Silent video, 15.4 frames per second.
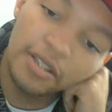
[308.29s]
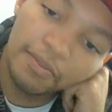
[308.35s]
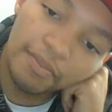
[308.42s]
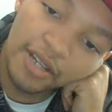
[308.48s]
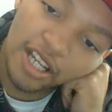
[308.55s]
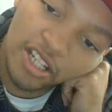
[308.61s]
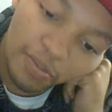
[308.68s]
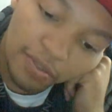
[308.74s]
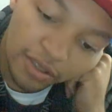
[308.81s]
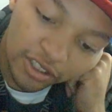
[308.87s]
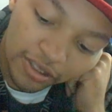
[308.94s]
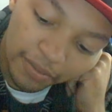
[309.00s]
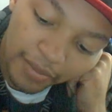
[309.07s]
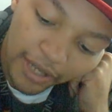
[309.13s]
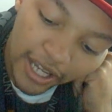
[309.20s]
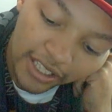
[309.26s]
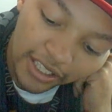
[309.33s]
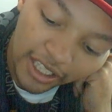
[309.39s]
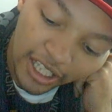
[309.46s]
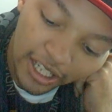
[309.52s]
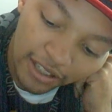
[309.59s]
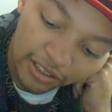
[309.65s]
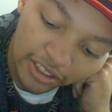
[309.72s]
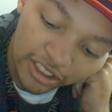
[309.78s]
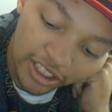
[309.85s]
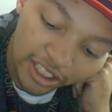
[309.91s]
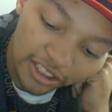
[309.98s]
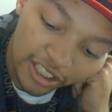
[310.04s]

and Paige pulls her back down and starts